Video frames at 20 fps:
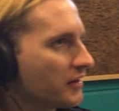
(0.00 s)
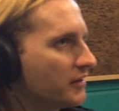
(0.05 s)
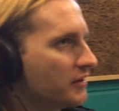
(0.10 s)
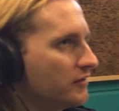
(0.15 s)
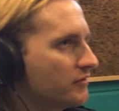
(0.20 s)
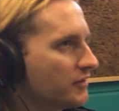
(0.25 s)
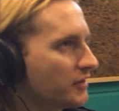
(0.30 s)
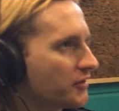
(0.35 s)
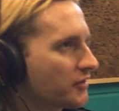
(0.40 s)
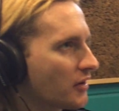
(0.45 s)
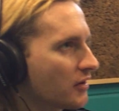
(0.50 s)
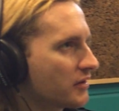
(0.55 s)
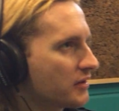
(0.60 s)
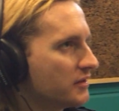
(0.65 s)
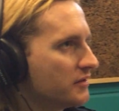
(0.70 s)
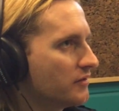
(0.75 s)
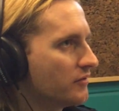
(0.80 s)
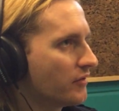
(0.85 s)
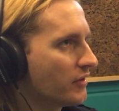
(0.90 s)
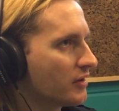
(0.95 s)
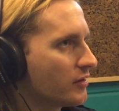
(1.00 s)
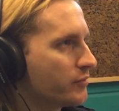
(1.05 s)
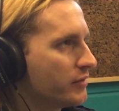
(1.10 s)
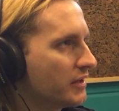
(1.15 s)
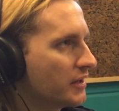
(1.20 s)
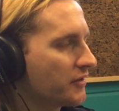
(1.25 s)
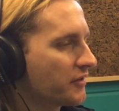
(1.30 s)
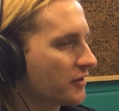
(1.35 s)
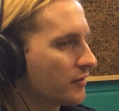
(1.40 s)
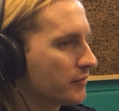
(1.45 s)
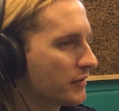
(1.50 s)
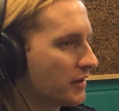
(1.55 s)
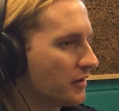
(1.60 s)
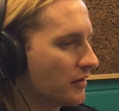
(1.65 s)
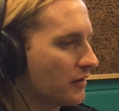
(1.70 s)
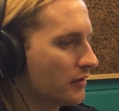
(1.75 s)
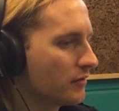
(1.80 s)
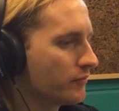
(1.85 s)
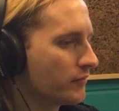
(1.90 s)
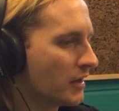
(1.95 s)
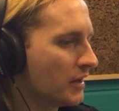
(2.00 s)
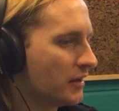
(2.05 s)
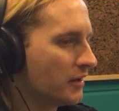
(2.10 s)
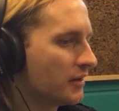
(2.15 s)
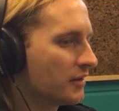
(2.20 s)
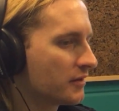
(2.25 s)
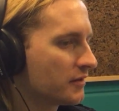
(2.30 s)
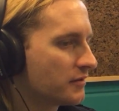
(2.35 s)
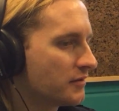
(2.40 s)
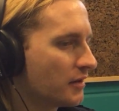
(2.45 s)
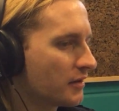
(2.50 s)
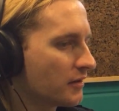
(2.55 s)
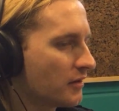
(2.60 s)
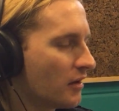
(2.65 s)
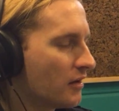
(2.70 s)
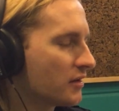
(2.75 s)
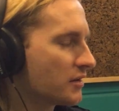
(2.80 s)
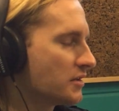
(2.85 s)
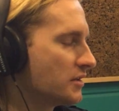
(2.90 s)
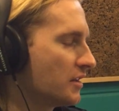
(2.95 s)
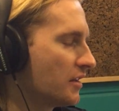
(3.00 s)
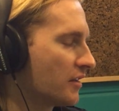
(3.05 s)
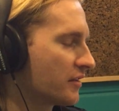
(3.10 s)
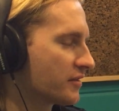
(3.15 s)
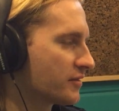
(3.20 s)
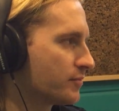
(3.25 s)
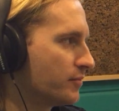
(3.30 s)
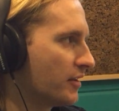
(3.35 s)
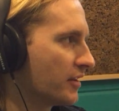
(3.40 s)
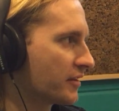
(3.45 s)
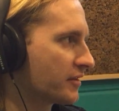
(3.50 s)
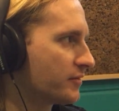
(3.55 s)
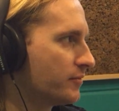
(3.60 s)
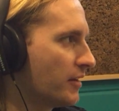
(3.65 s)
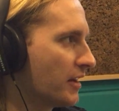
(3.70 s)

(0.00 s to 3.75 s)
had even started developing some of the technology aspects